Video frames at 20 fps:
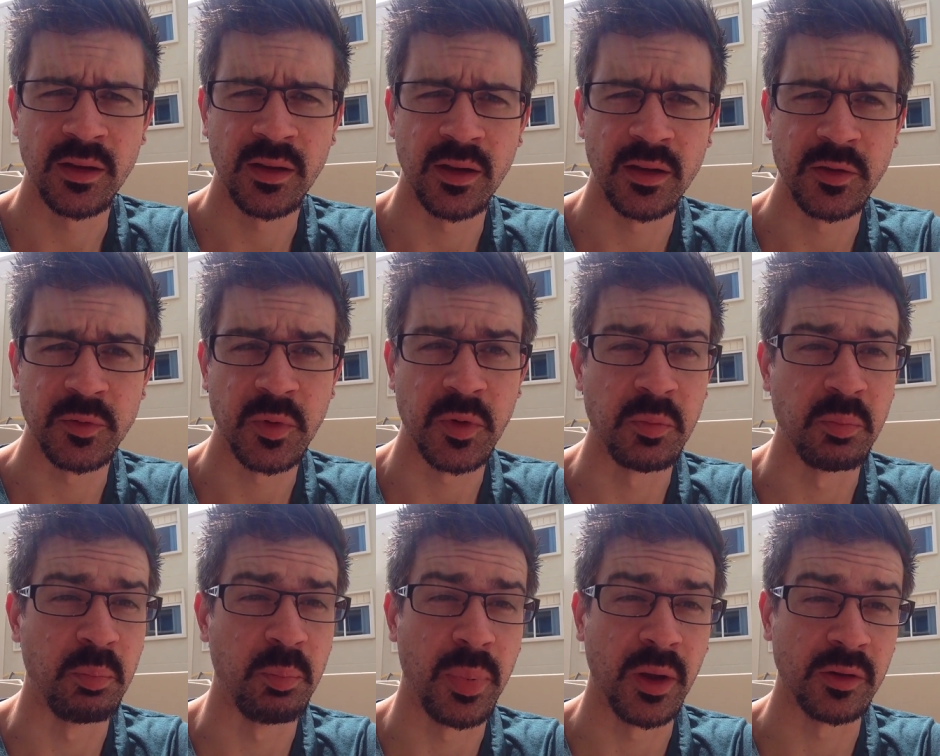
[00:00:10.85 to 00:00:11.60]
It's
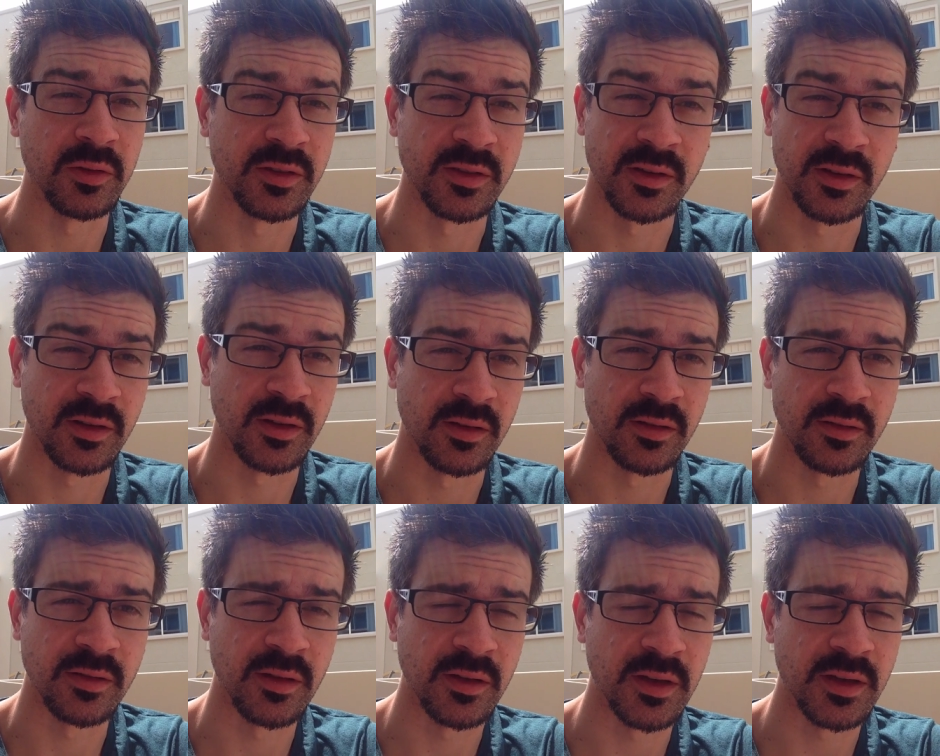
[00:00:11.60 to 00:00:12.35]
been belting
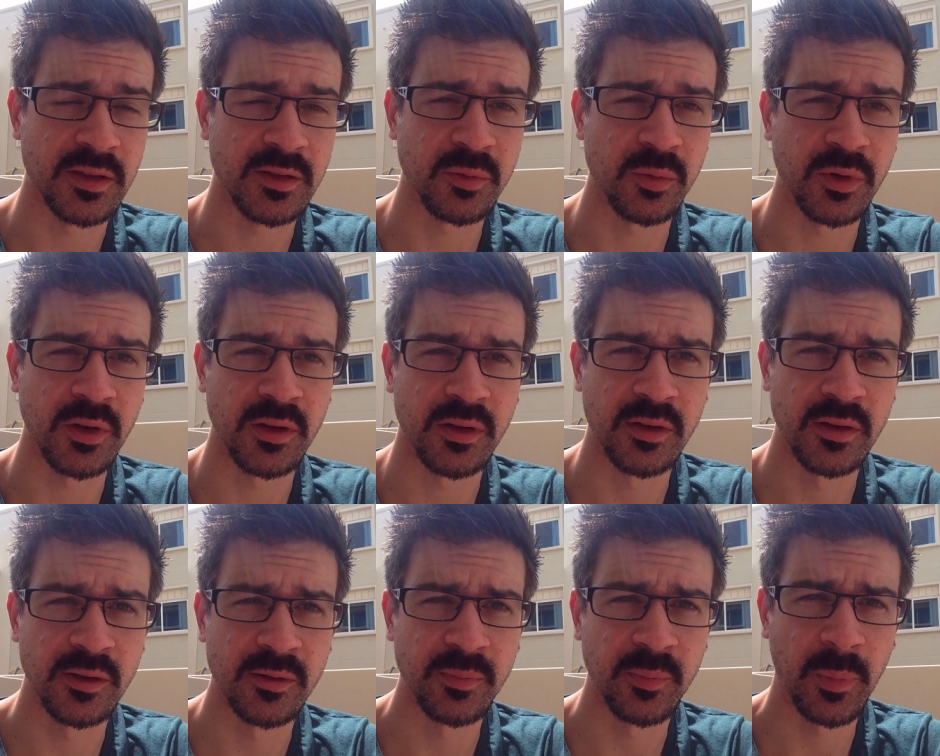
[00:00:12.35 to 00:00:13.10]
here the last
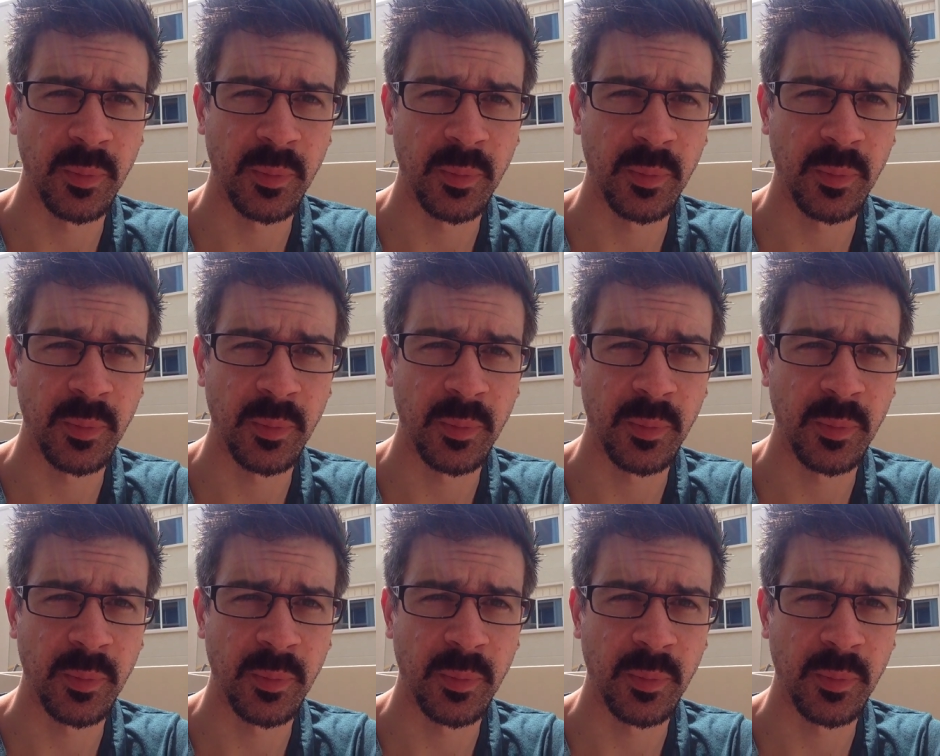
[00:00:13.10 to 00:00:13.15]
week.